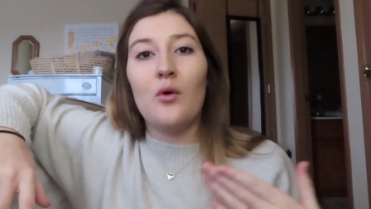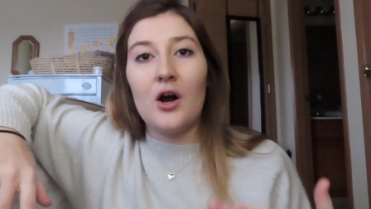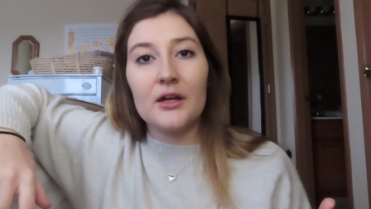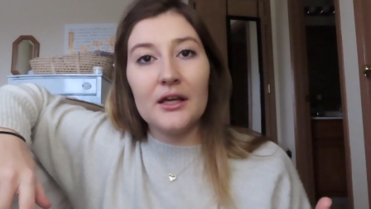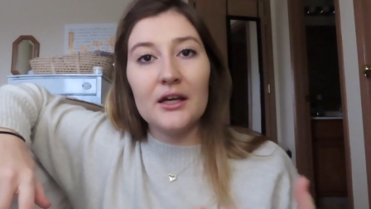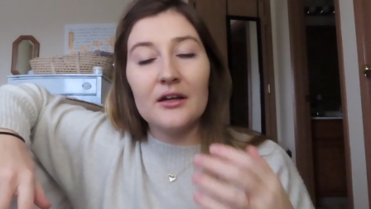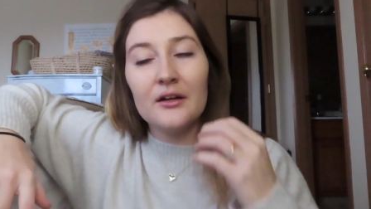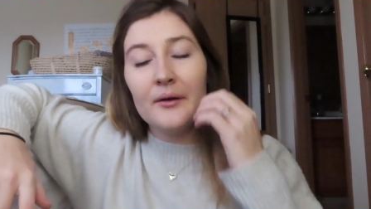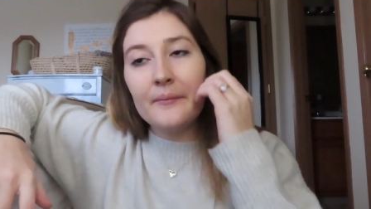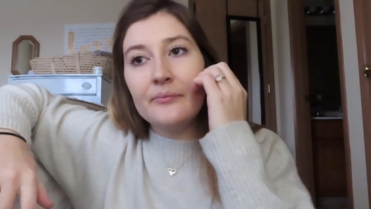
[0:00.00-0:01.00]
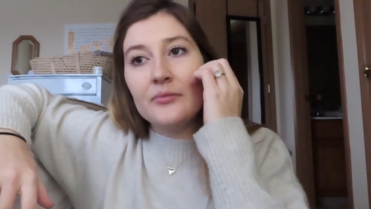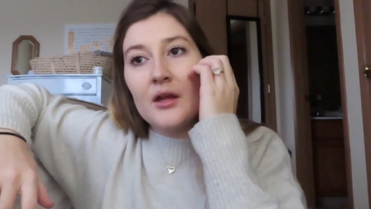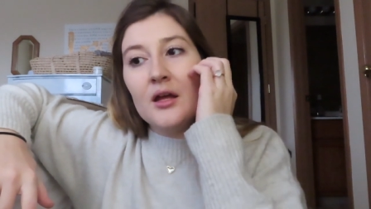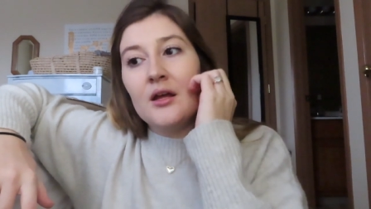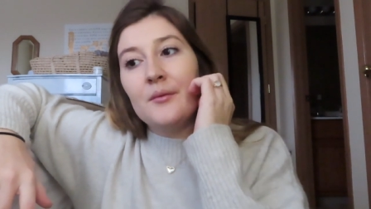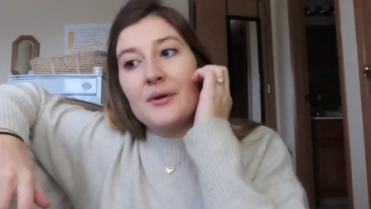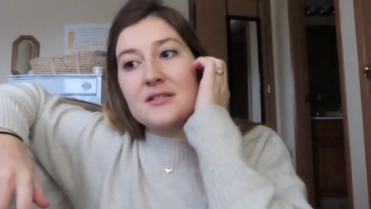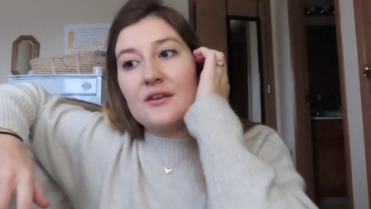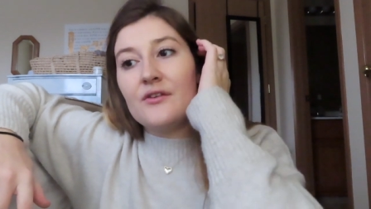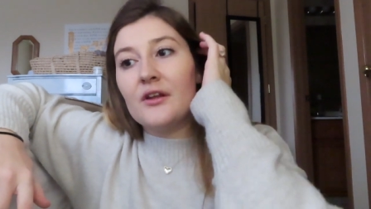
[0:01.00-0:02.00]
walking
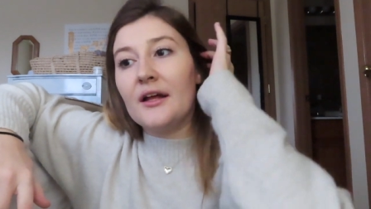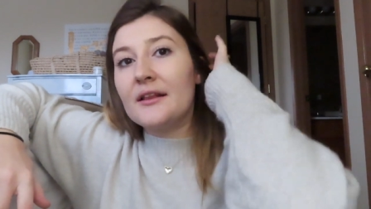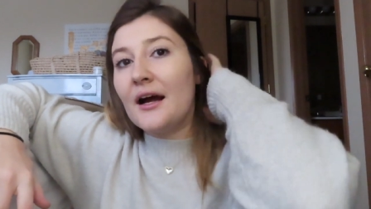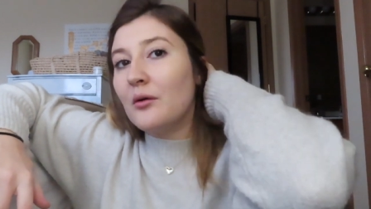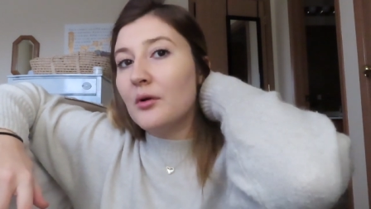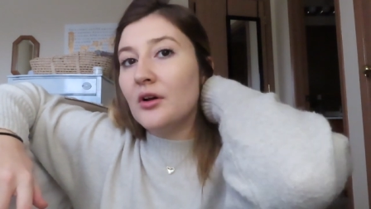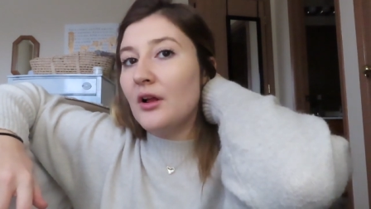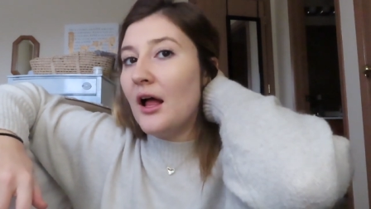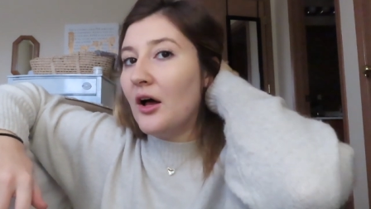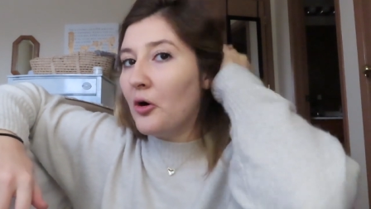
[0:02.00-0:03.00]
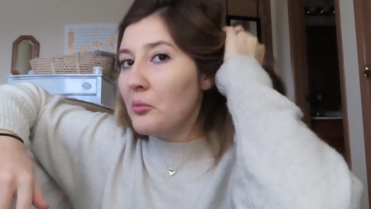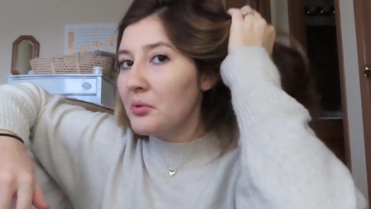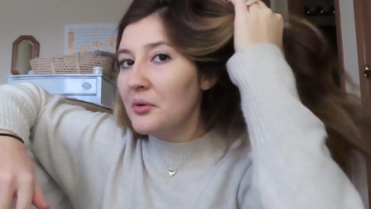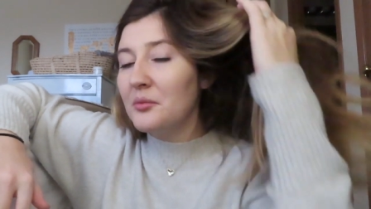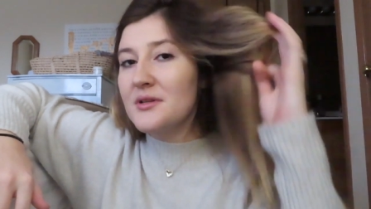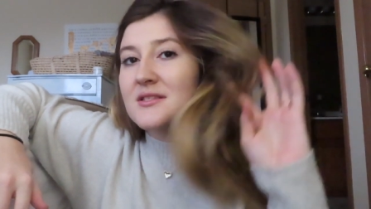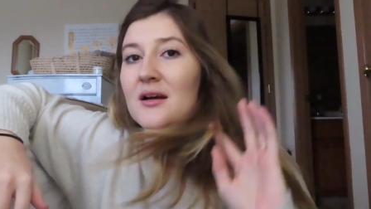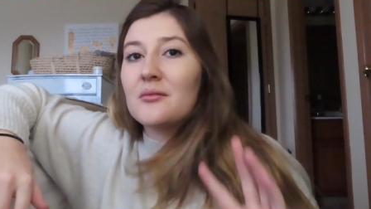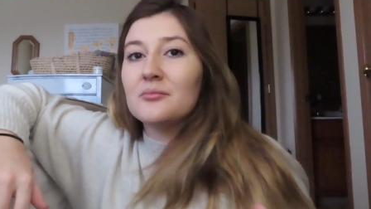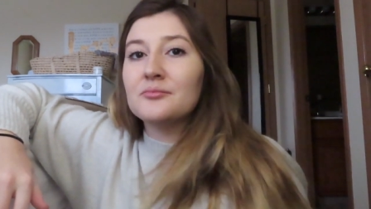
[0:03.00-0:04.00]
because I feel like that will help with
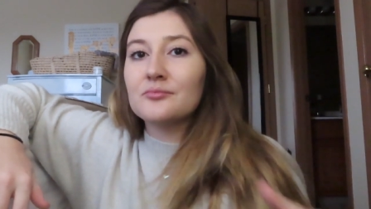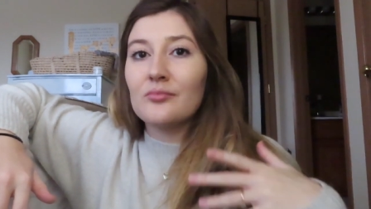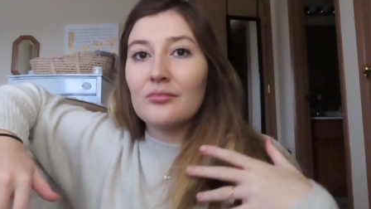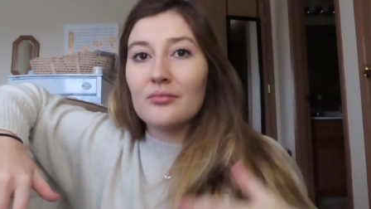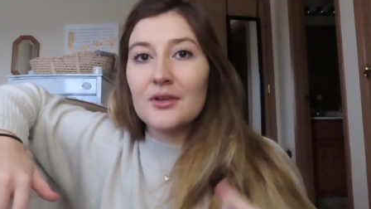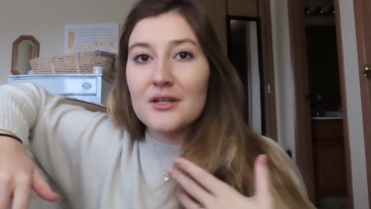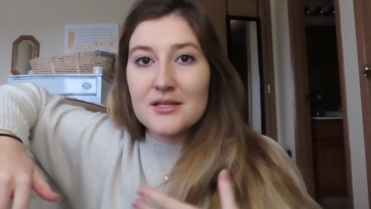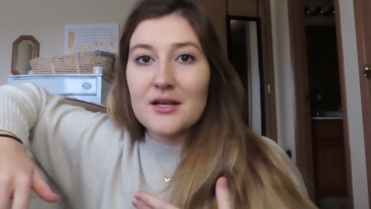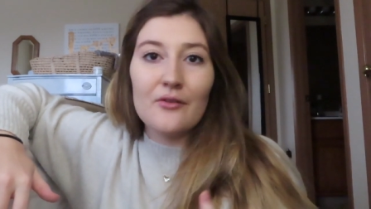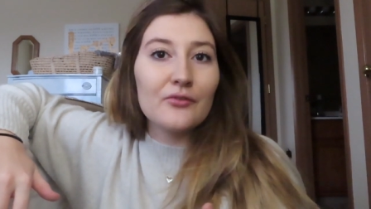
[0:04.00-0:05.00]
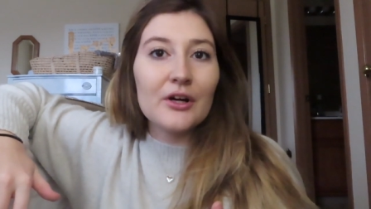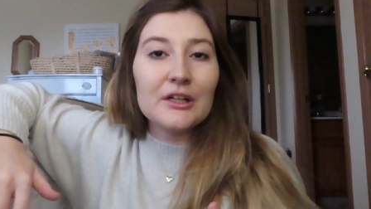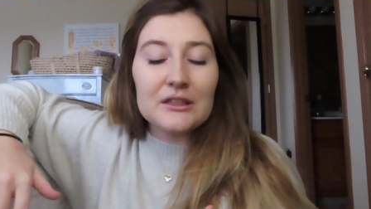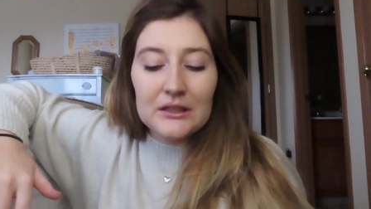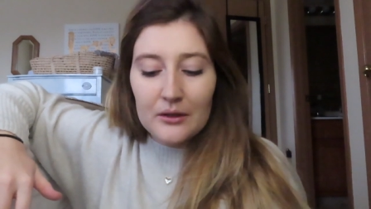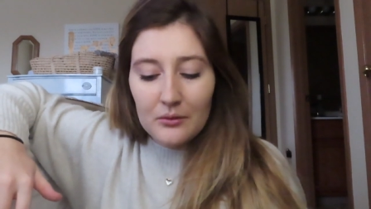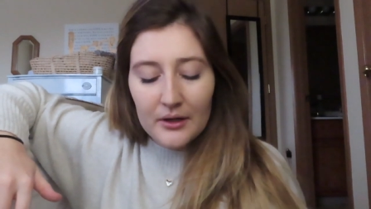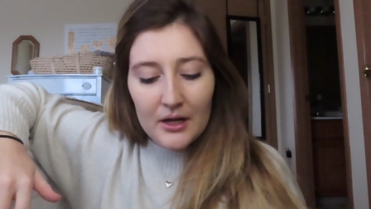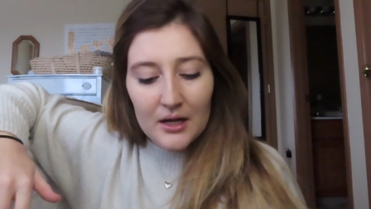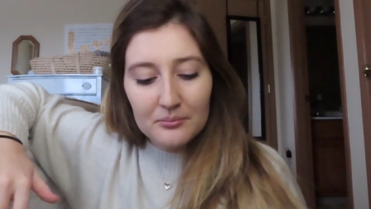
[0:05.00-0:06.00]
some discomfort and
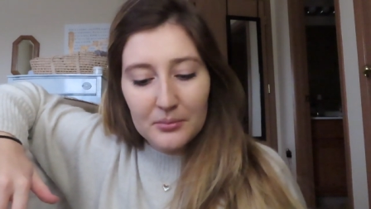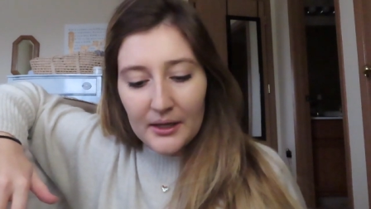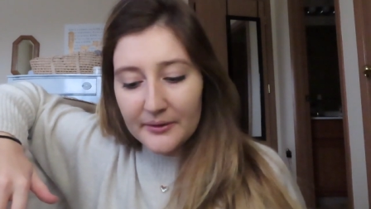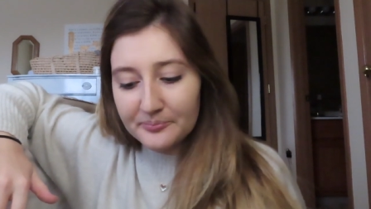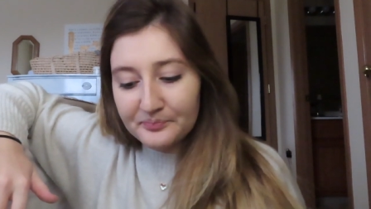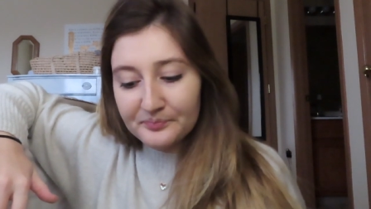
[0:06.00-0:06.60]
whatnot. But